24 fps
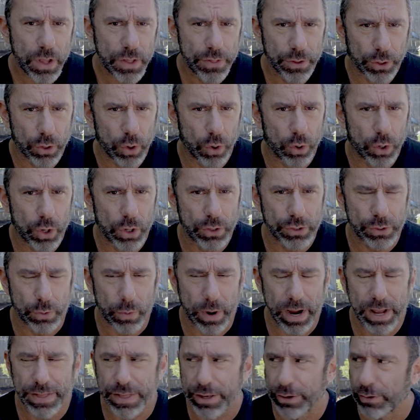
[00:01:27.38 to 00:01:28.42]
The goal goes
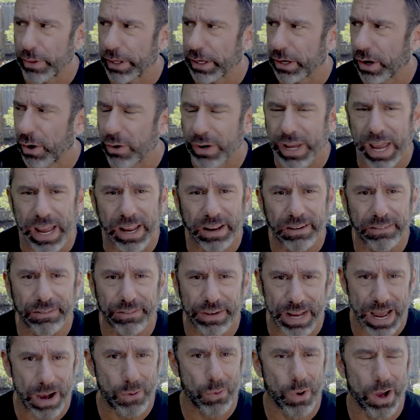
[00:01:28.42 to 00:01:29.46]
away, and then you're like, okay,
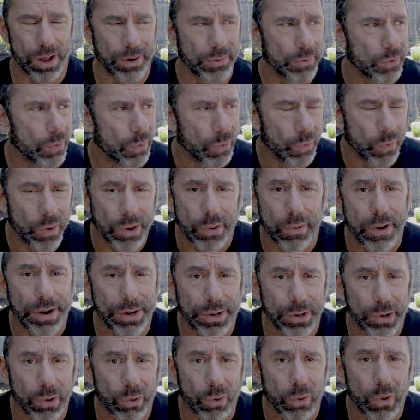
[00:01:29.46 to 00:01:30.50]
now what? What do I
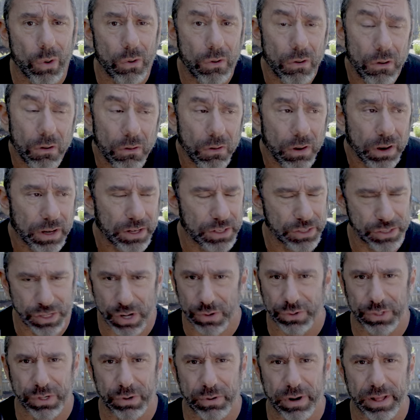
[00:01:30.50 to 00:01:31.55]
do? You just
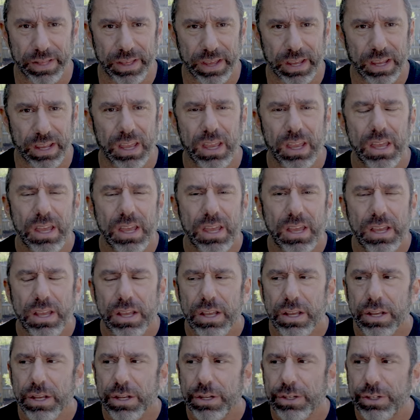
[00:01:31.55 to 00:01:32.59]
don't do anything.
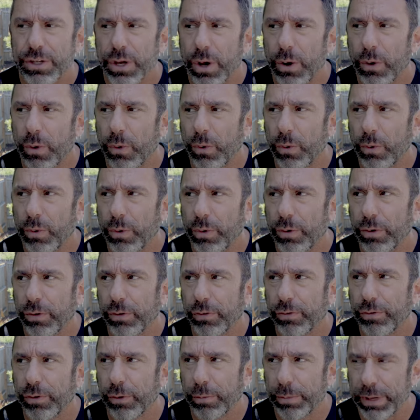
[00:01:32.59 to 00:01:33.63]
So
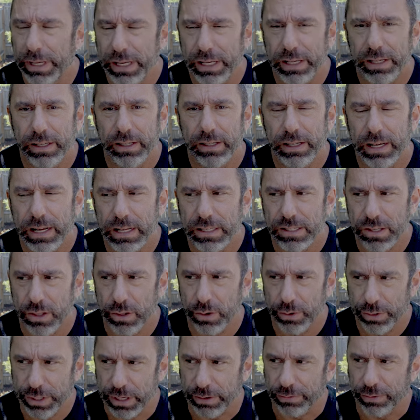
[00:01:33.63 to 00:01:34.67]
for me, it's a
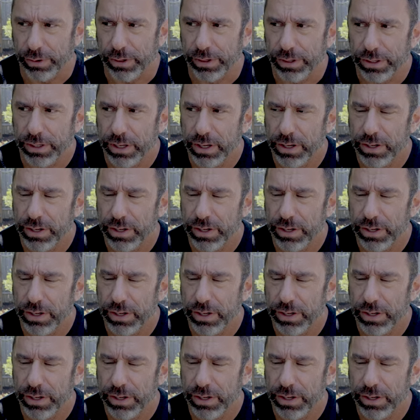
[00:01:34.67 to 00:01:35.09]
little different.